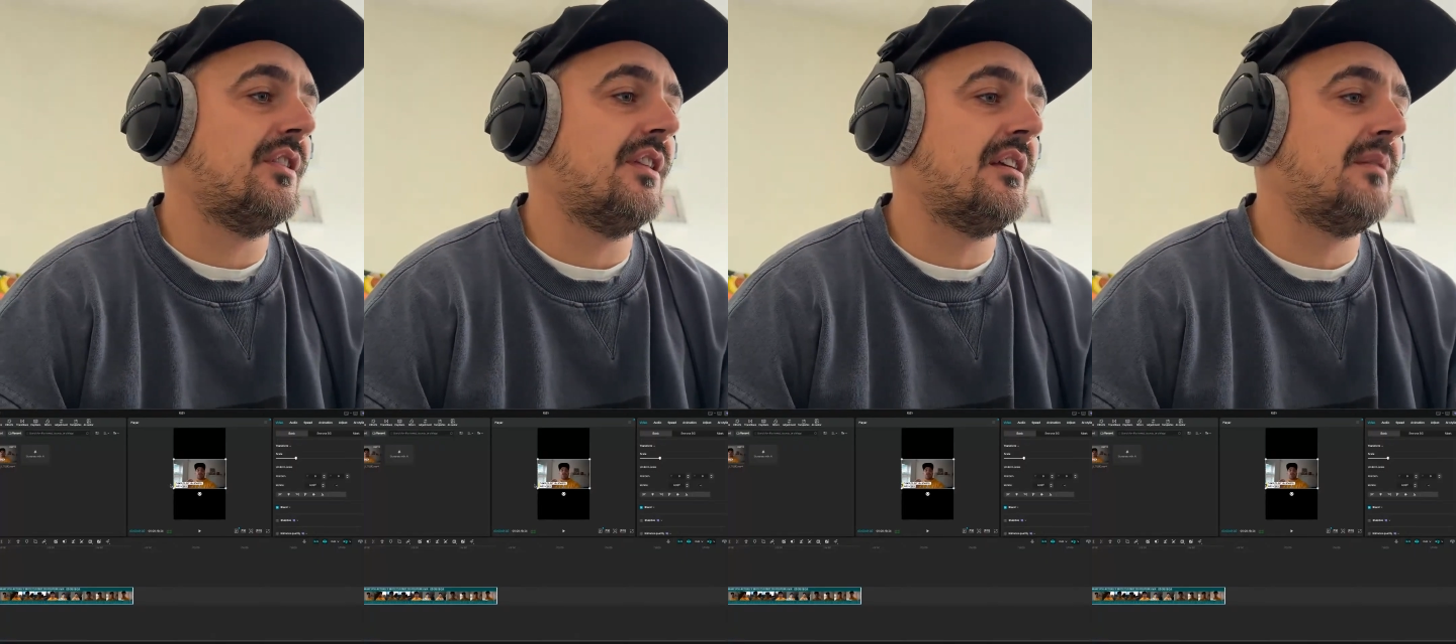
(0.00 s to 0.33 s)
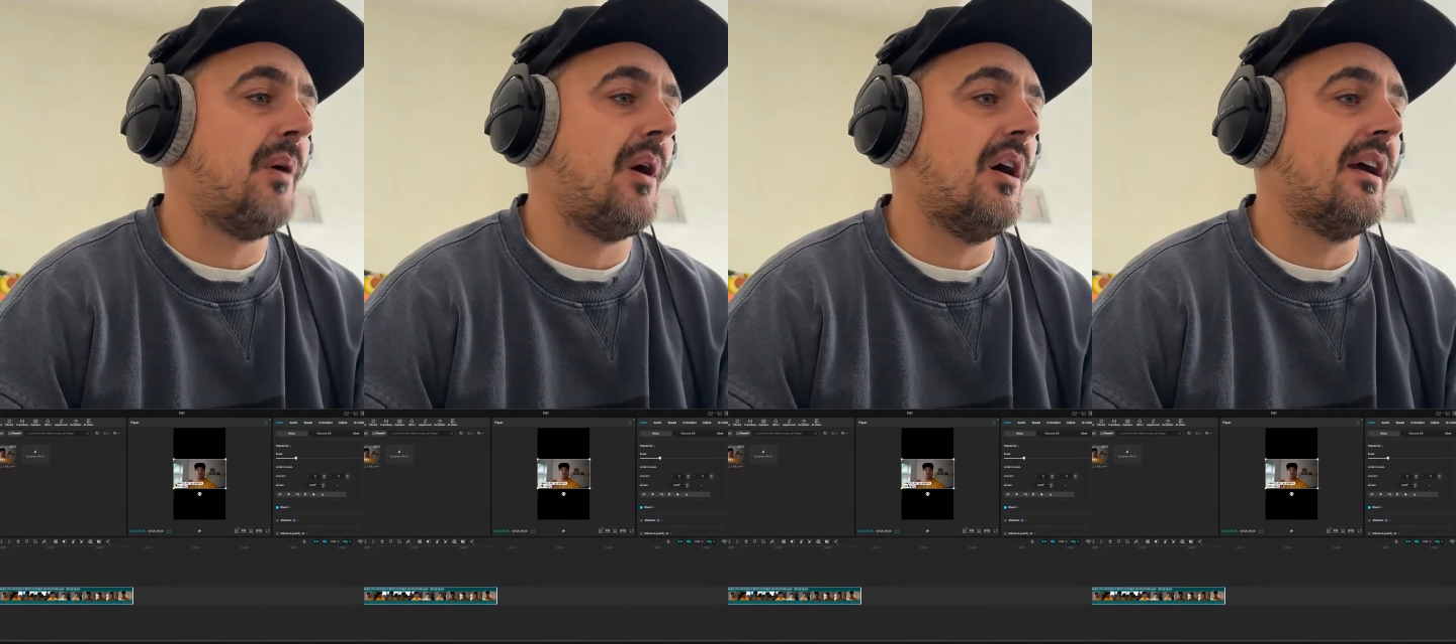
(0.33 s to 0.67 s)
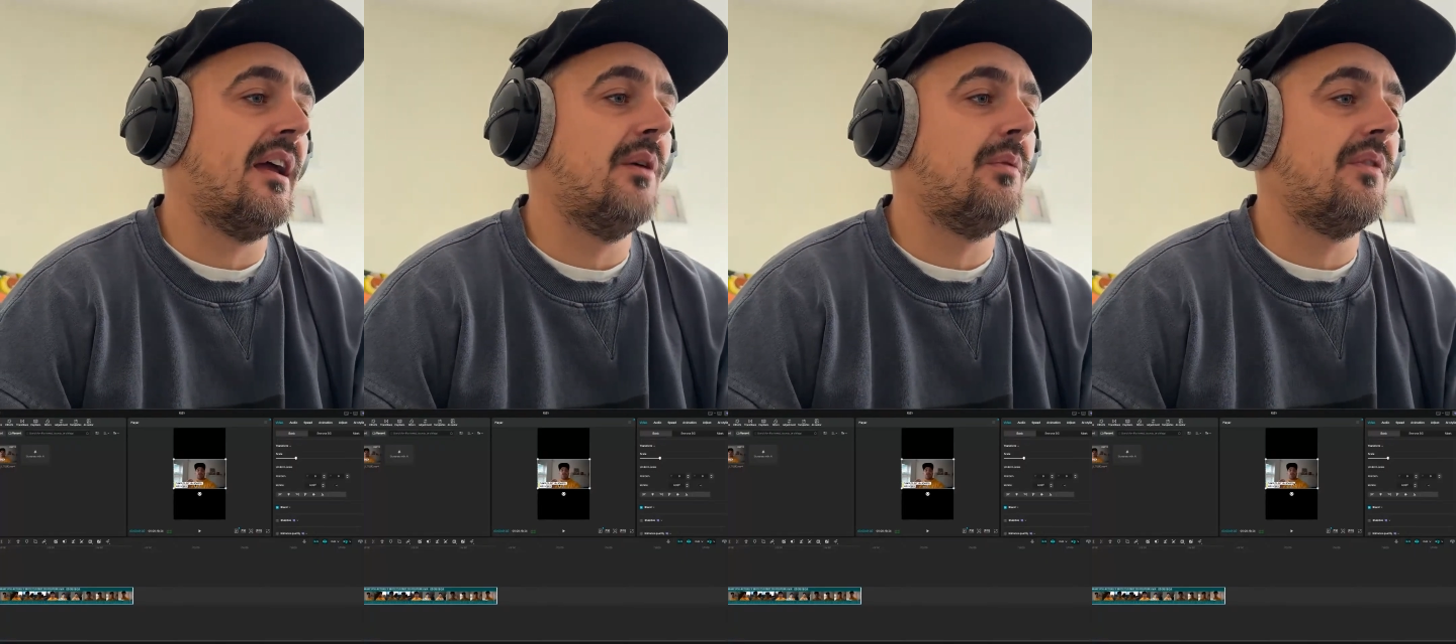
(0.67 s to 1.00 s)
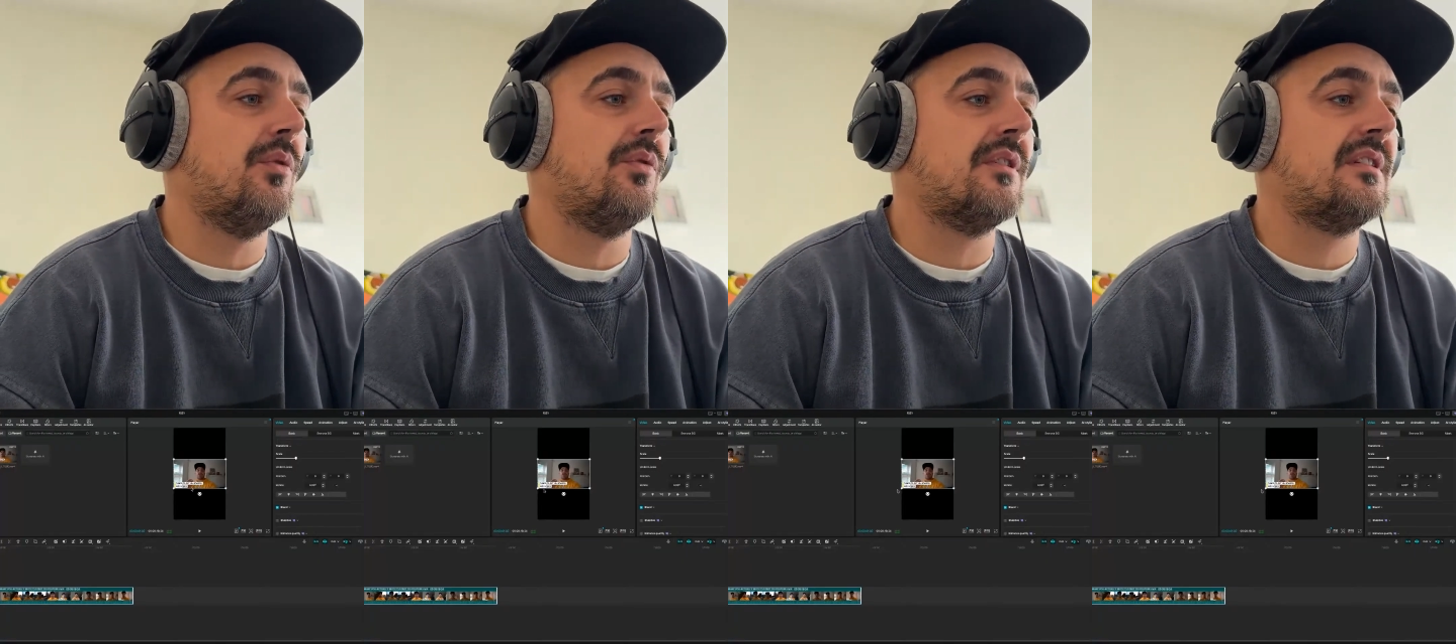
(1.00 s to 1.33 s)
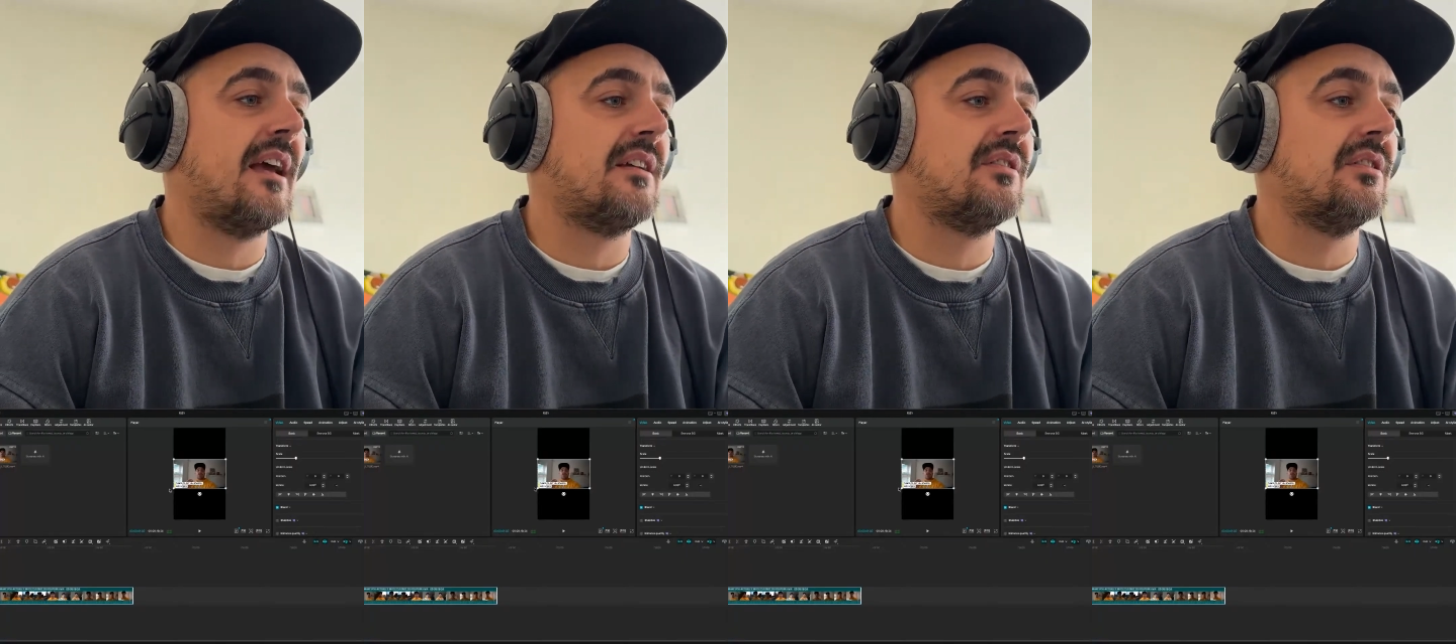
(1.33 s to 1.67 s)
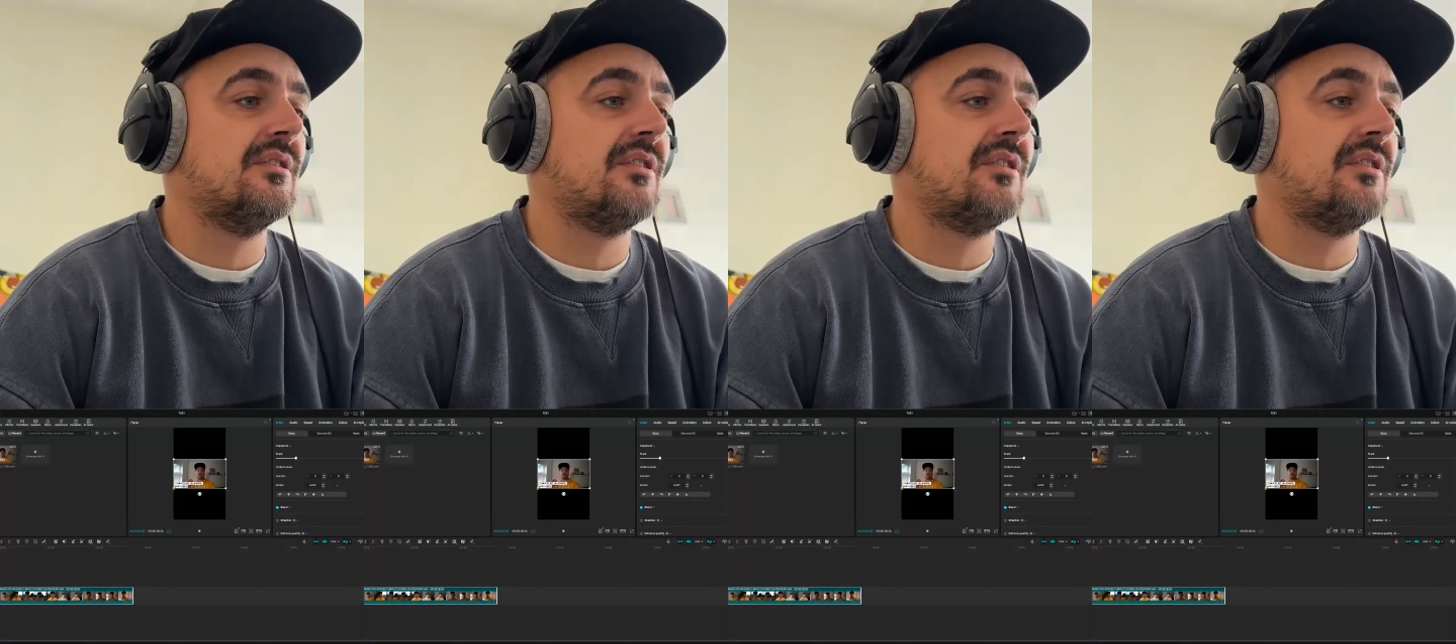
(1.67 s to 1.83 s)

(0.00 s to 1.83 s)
this part here with all the text on.